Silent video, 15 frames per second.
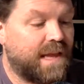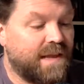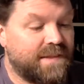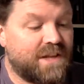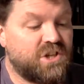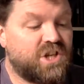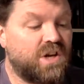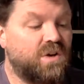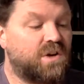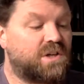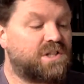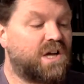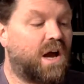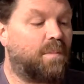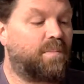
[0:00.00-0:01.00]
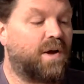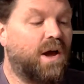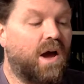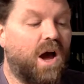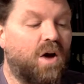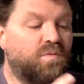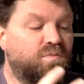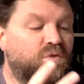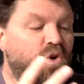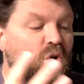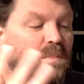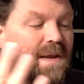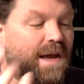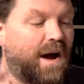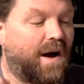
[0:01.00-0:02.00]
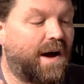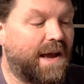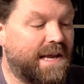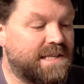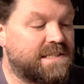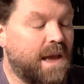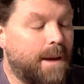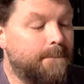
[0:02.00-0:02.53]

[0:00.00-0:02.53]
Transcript: Then she looked up, her rheumy eyes